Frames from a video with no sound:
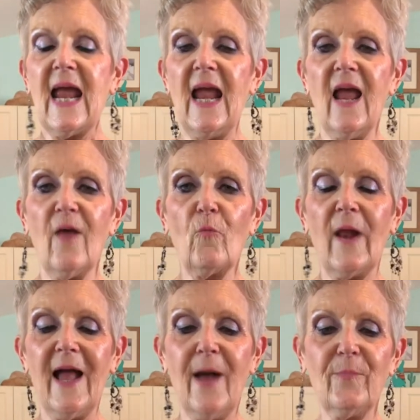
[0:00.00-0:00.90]
And what
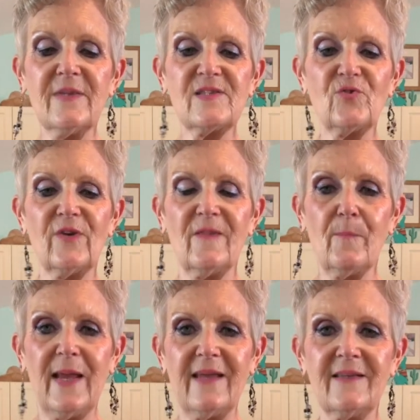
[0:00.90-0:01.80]
happens during the
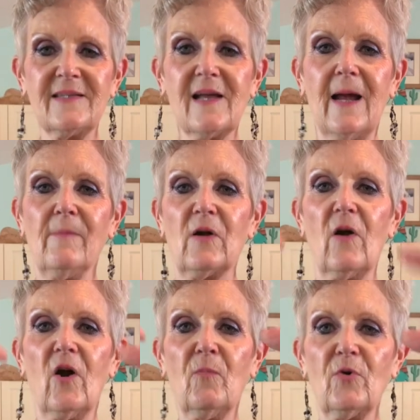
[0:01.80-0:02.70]
baking time, the
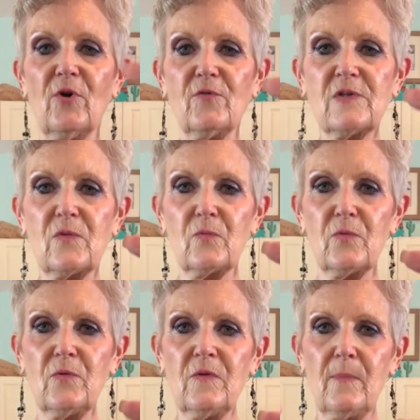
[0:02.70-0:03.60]
caramel goes
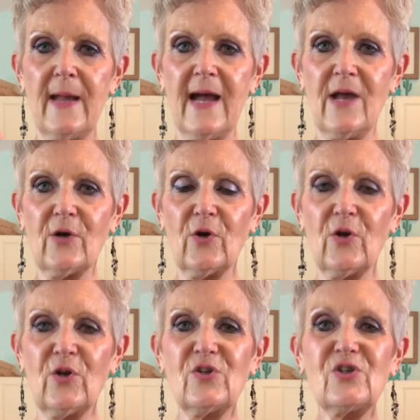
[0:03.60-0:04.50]
through the batter
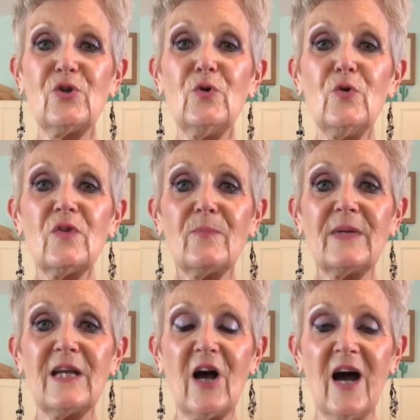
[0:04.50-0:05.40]
to the
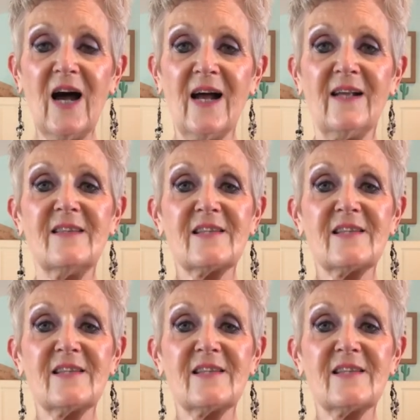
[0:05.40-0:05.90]
pecans,